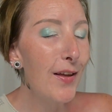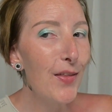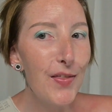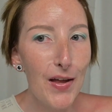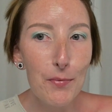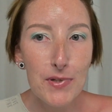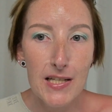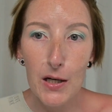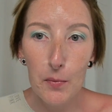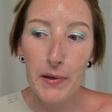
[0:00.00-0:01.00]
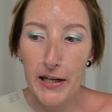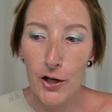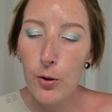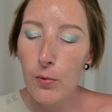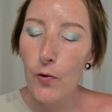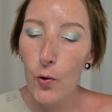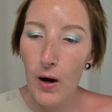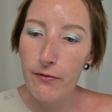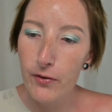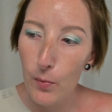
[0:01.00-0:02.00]
that that was going to be here before
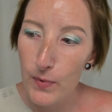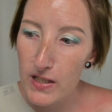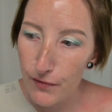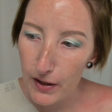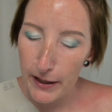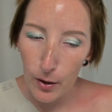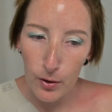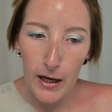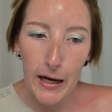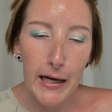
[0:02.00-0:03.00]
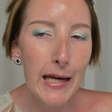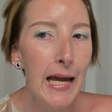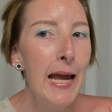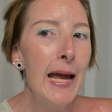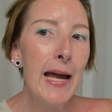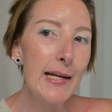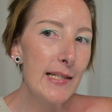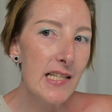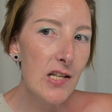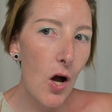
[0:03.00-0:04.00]
I filmed this video today, and
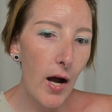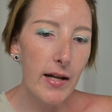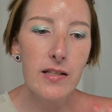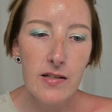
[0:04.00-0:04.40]
it's not.